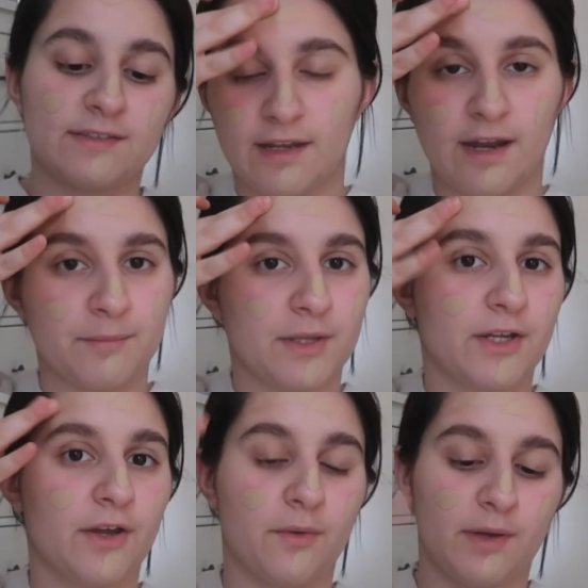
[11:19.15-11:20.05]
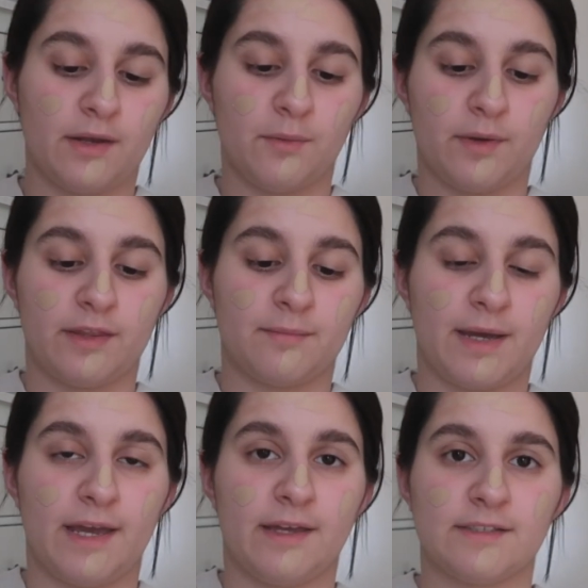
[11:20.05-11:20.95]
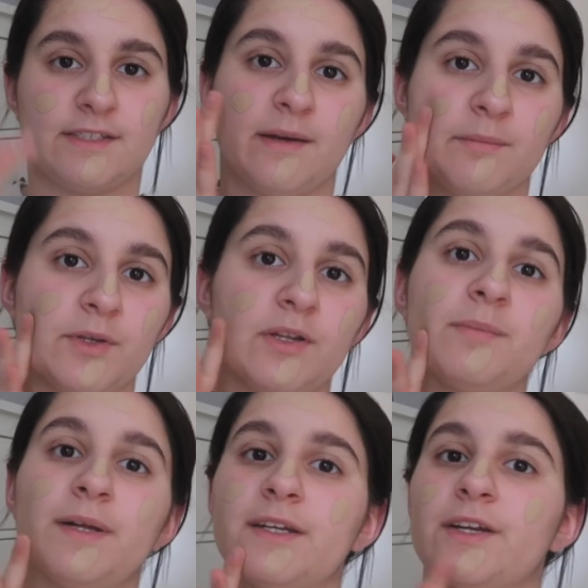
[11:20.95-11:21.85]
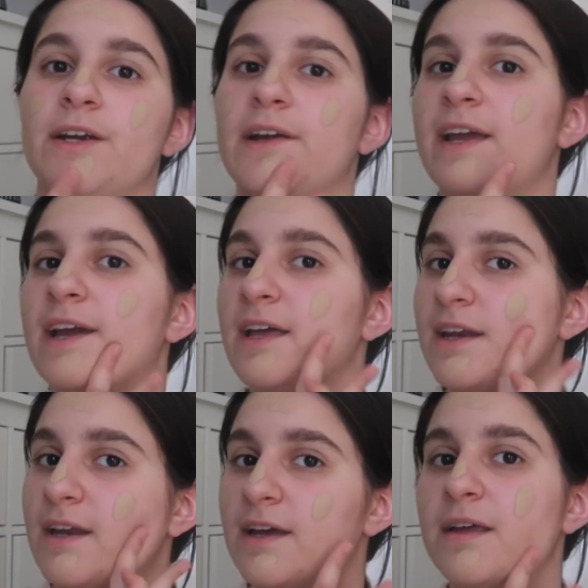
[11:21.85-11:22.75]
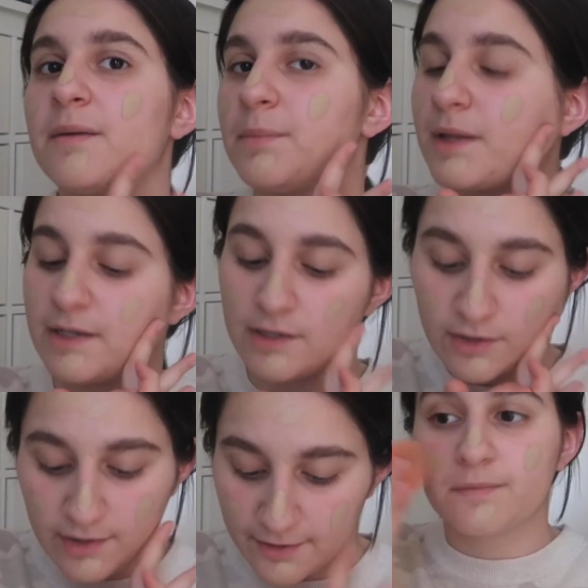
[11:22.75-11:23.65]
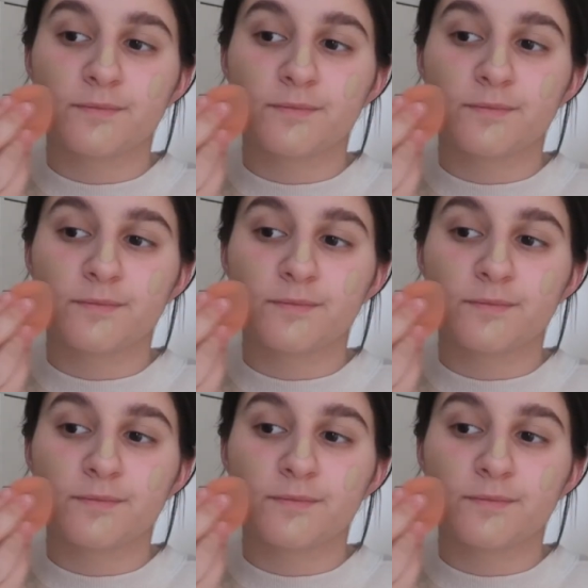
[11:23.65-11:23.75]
And then I'm gonna go in with my damn beauty blender and blend it all out.